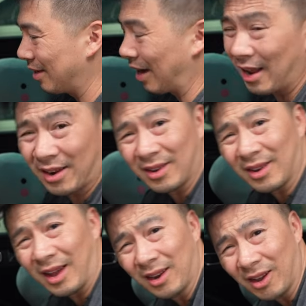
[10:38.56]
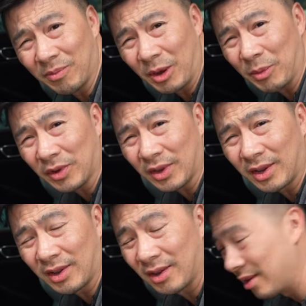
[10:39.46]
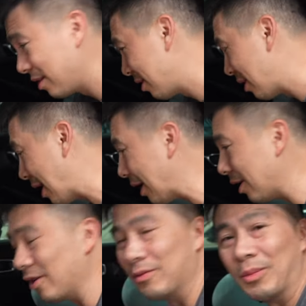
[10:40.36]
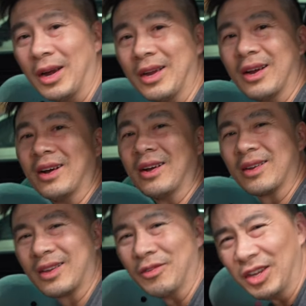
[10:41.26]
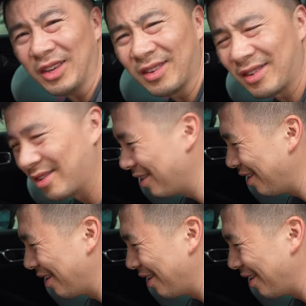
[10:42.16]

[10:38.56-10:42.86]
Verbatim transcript: I, I love my music and I love my uh, convenience.